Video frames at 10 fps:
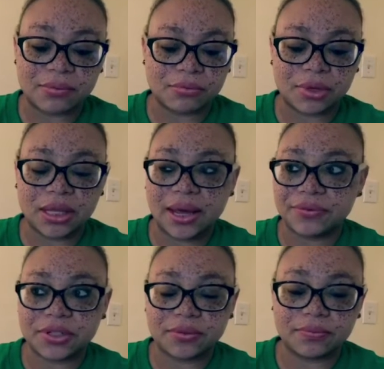I really
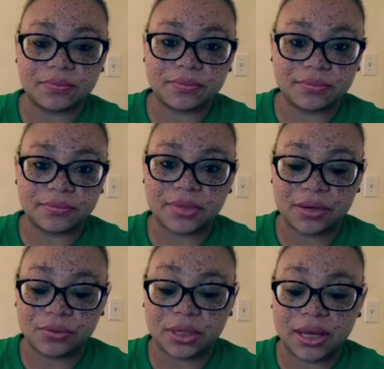have
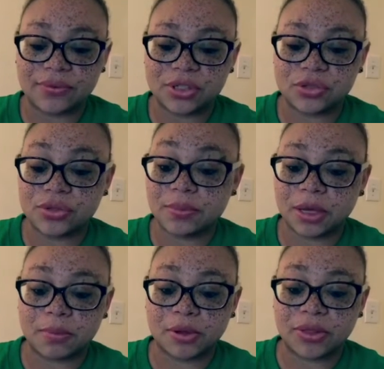to do
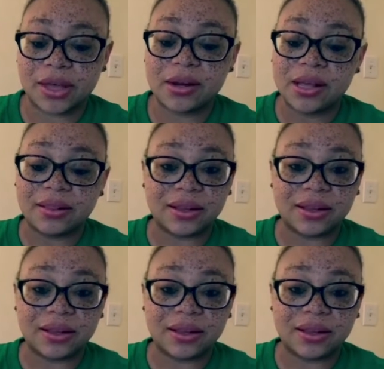something about that.